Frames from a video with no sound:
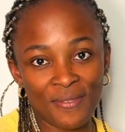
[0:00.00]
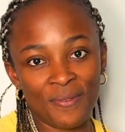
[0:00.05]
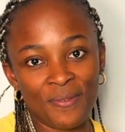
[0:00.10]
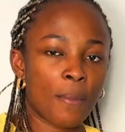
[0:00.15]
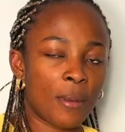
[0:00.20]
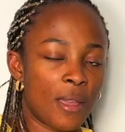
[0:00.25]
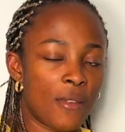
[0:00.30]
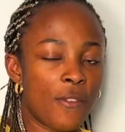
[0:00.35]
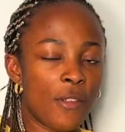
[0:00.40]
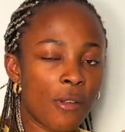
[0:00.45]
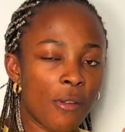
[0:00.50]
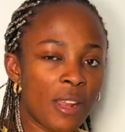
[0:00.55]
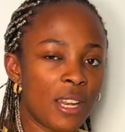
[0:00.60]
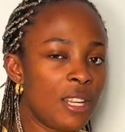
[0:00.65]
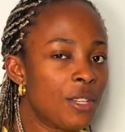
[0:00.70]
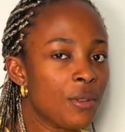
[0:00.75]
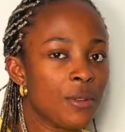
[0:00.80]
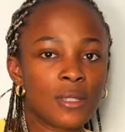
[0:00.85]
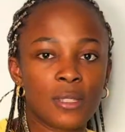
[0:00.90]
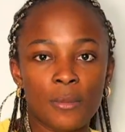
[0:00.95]
But if you're already
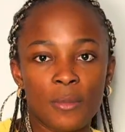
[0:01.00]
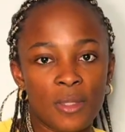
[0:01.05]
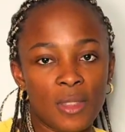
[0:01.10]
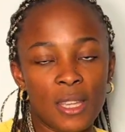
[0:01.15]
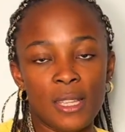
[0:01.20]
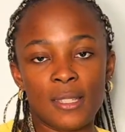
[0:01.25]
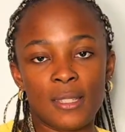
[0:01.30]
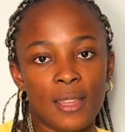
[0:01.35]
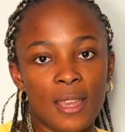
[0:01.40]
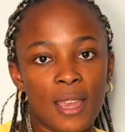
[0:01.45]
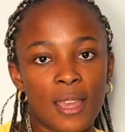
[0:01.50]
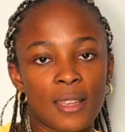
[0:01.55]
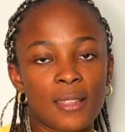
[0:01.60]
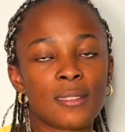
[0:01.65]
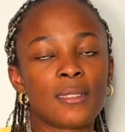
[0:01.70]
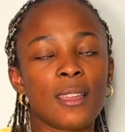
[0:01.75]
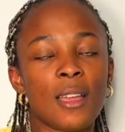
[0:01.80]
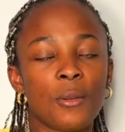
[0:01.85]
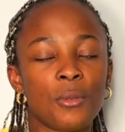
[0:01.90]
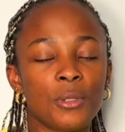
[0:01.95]
doing some of these
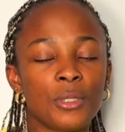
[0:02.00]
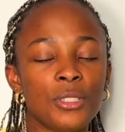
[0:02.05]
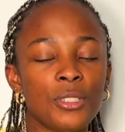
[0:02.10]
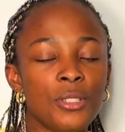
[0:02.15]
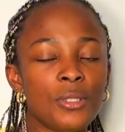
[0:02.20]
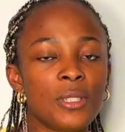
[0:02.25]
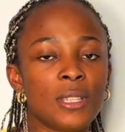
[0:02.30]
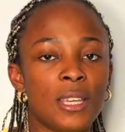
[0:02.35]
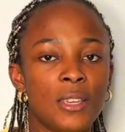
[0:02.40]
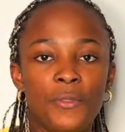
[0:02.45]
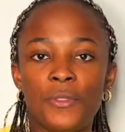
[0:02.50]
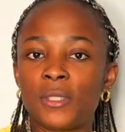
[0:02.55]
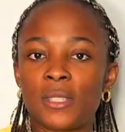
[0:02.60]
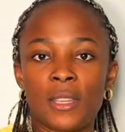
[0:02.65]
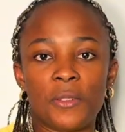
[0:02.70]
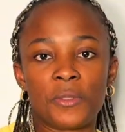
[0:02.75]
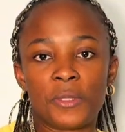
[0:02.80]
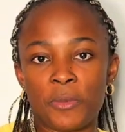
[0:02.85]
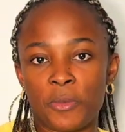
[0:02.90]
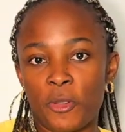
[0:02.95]
things, I want you to give
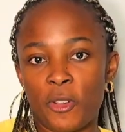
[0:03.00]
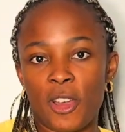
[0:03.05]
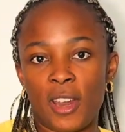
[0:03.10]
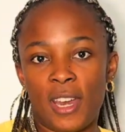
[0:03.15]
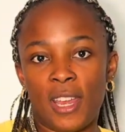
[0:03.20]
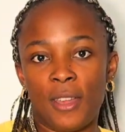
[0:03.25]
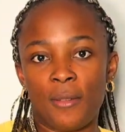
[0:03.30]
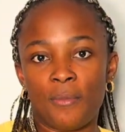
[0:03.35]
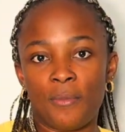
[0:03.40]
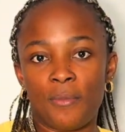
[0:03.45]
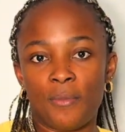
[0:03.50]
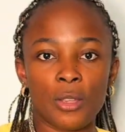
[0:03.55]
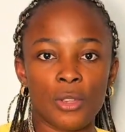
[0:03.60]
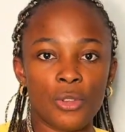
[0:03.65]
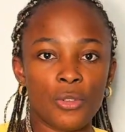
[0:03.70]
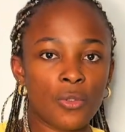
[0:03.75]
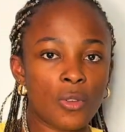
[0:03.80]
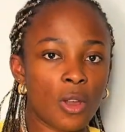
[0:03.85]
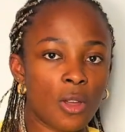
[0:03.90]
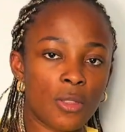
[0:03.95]
yourself some credit.
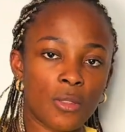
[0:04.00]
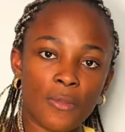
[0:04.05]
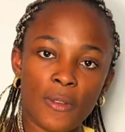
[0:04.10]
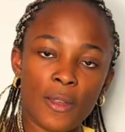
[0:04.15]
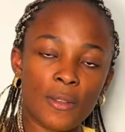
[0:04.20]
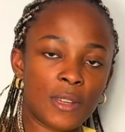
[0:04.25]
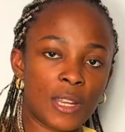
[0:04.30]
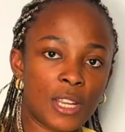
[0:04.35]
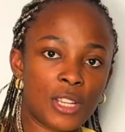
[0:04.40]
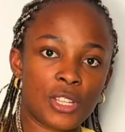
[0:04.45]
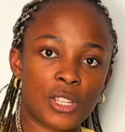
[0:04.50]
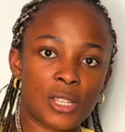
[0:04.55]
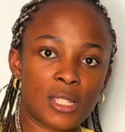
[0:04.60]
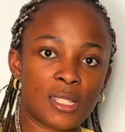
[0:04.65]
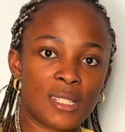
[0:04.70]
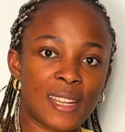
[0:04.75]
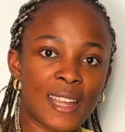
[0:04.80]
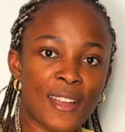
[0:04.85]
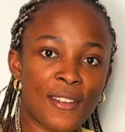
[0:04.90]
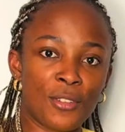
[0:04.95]
You've got the foundations
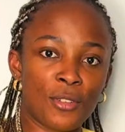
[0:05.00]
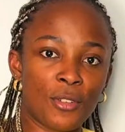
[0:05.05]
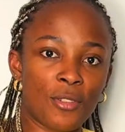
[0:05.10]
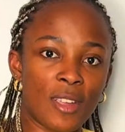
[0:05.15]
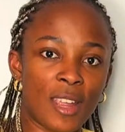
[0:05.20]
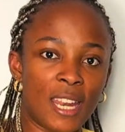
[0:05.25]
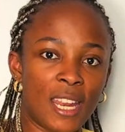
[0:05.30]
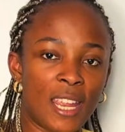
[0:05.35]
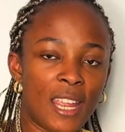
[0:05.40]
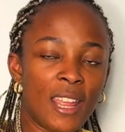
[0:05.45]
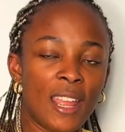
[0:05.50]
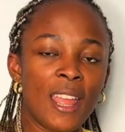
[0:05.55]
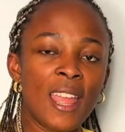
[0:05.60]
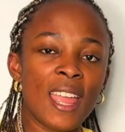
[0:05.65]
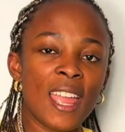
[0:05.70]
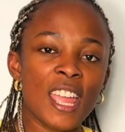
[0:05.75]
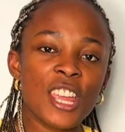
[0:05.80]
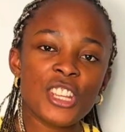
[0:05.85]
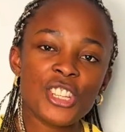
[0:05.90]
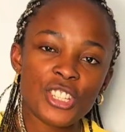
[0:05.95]
down already.
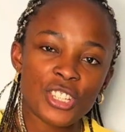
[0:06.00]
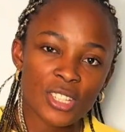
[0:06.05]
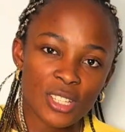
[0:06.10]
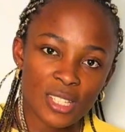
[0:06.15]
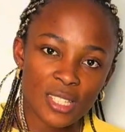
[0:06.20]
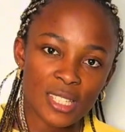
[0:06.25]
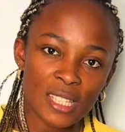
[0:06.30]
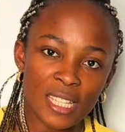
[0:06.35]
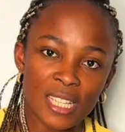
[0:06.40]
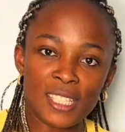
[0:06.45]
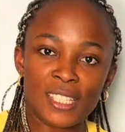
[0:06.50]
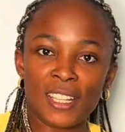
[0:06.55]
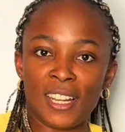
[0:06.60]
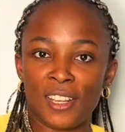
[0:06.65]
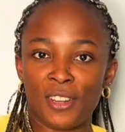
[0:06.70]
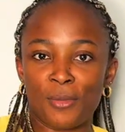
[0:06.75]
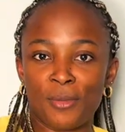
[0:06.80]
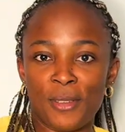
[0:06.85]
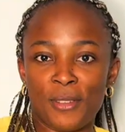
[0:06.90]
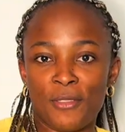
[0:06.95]
It just needs a
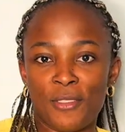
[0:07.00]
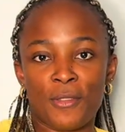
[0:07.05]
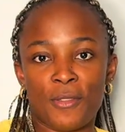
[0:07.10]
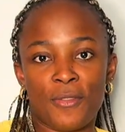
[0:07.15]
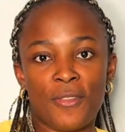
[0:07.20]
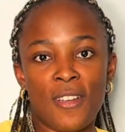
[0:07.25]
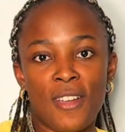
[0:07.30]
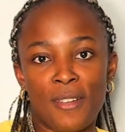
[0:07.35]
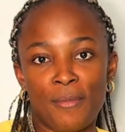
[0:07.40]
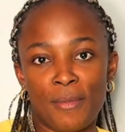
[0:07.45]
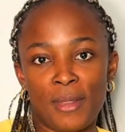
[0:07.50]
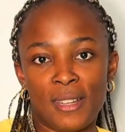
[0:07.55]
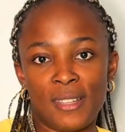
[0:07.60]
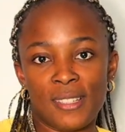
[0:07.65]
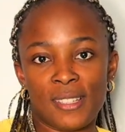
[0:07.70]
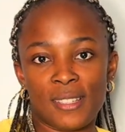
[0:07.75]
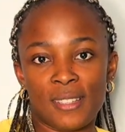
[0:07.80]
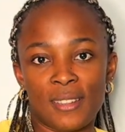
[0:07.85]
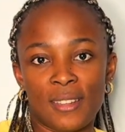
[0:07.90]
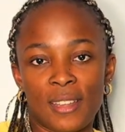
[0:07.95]
little bit of refinement.